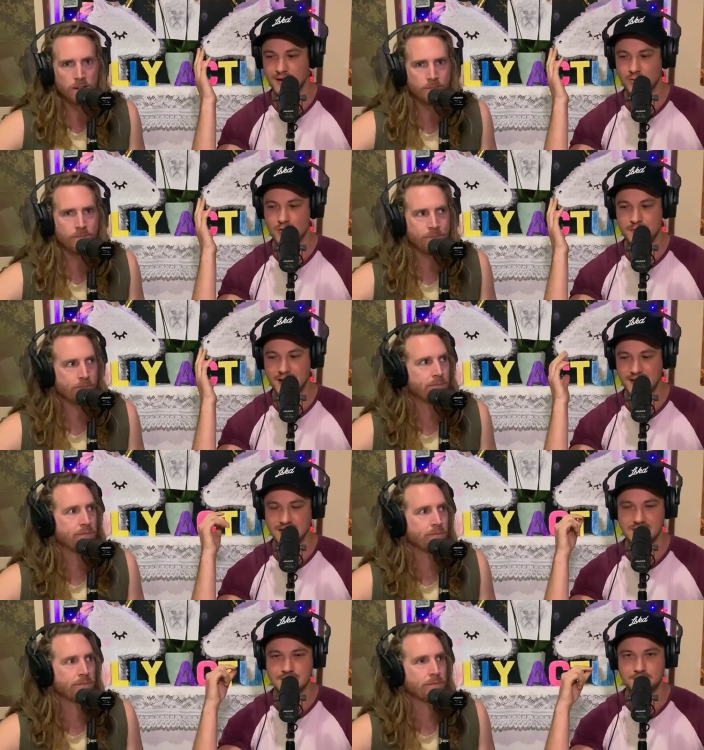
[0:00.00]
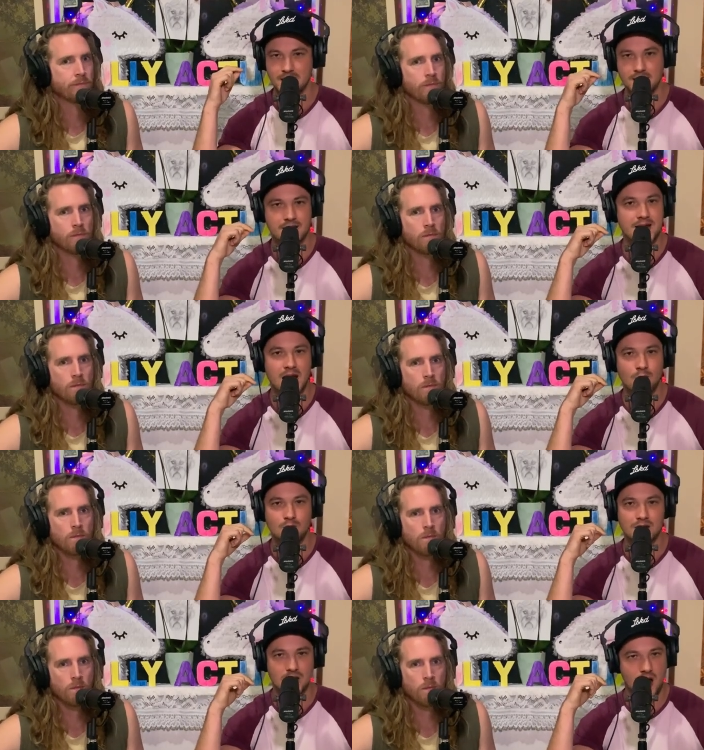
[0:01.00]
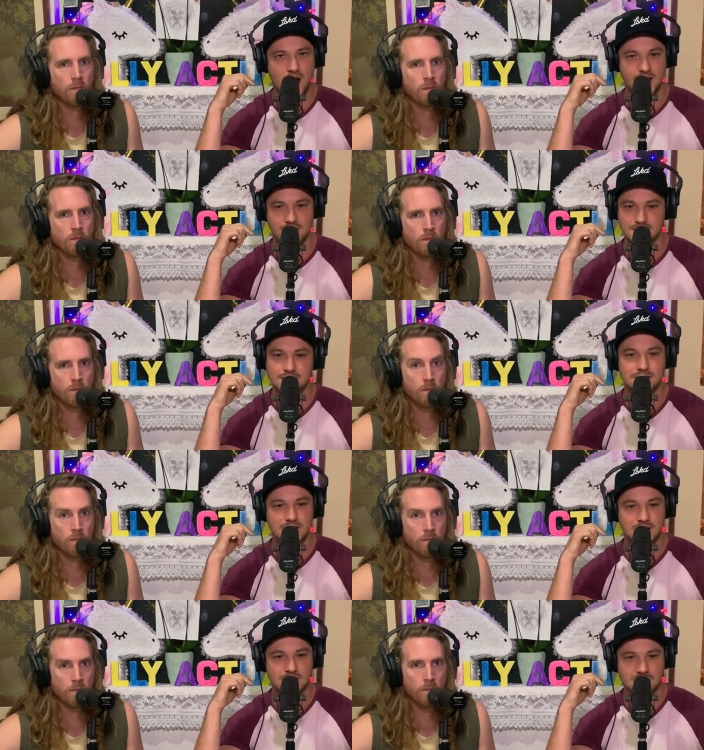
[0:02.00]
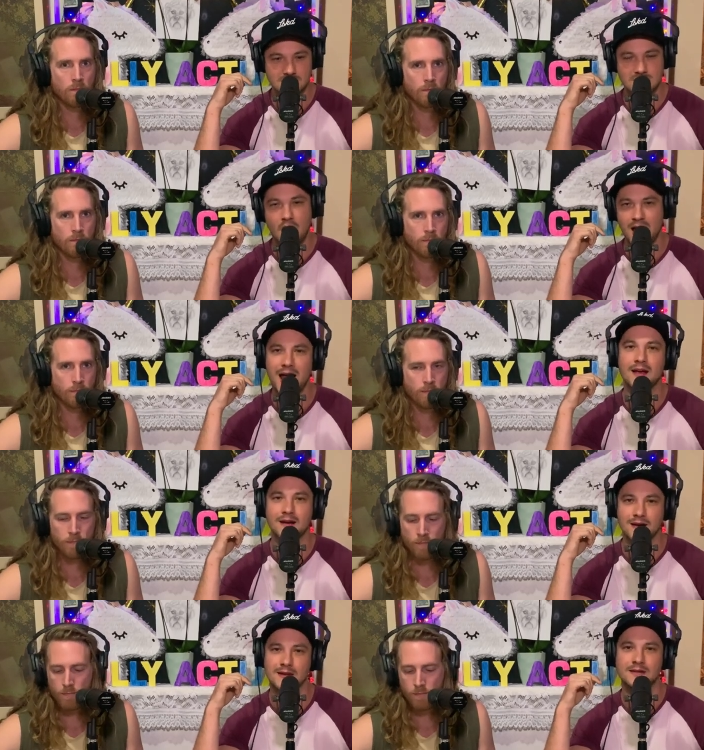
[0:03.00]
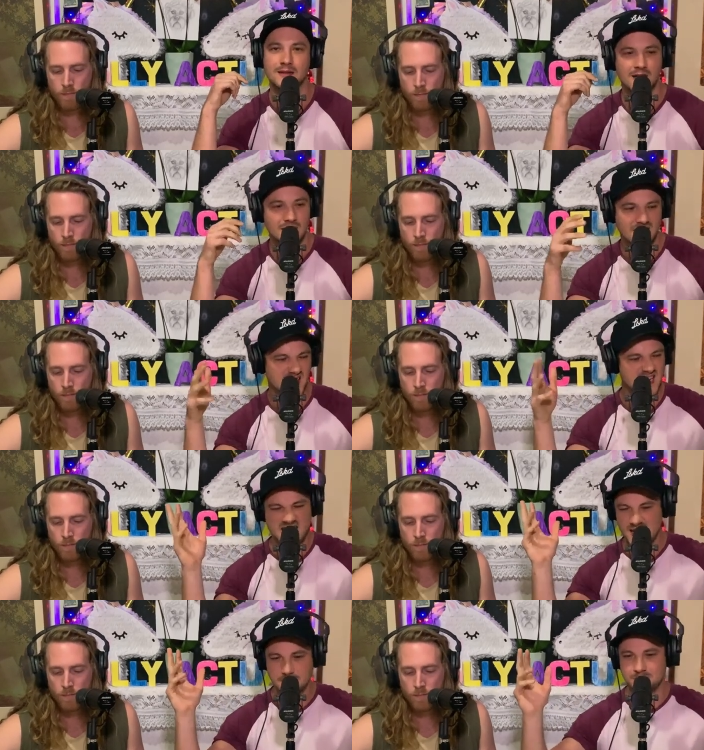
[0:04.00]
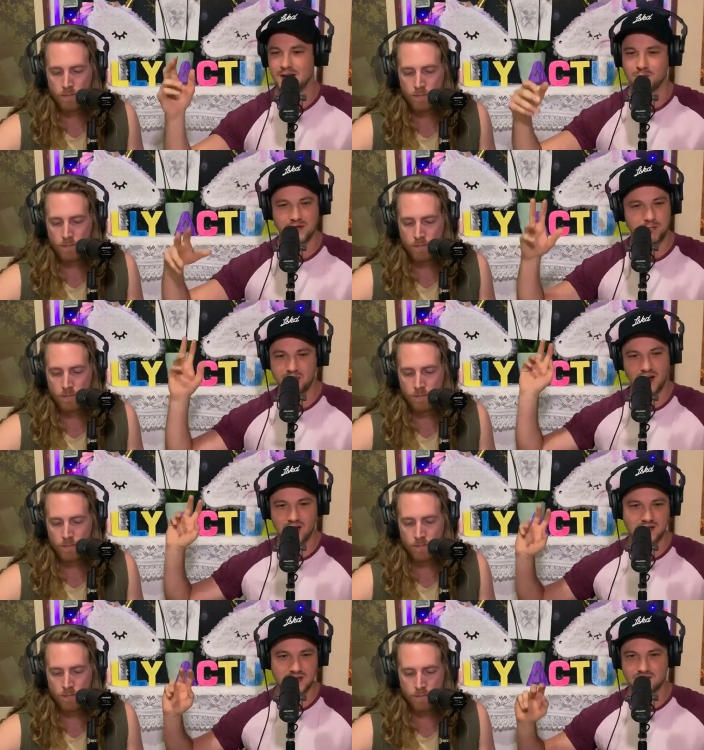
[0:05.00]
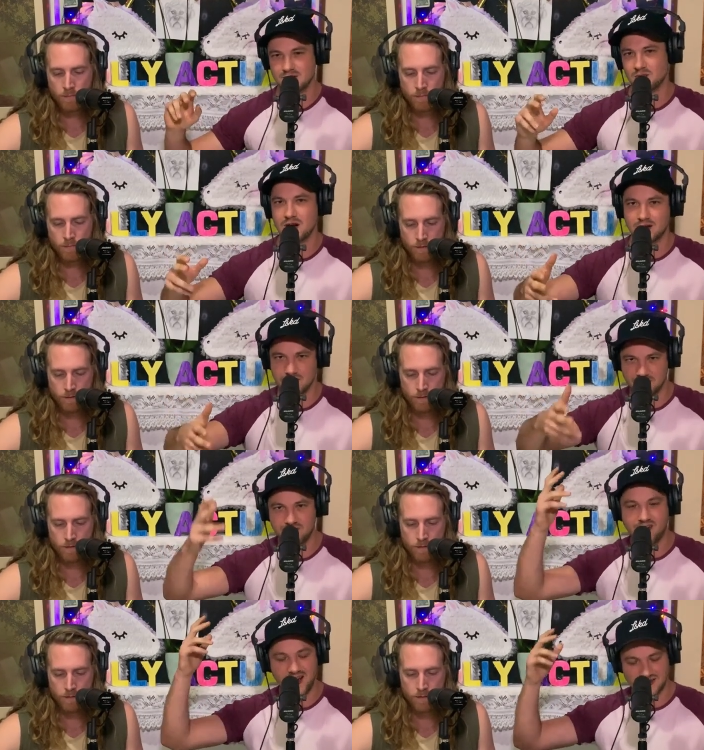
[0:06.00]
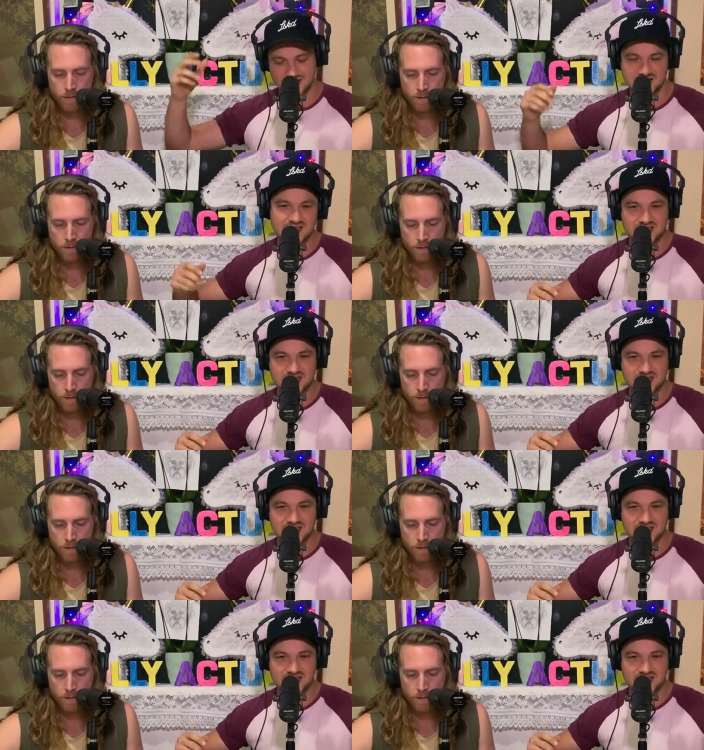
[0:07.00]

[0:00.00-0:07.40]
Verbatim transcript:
Speaker 1: we made this bed and now we lie in it diagonally in a king bed with pillows everywhere and the finest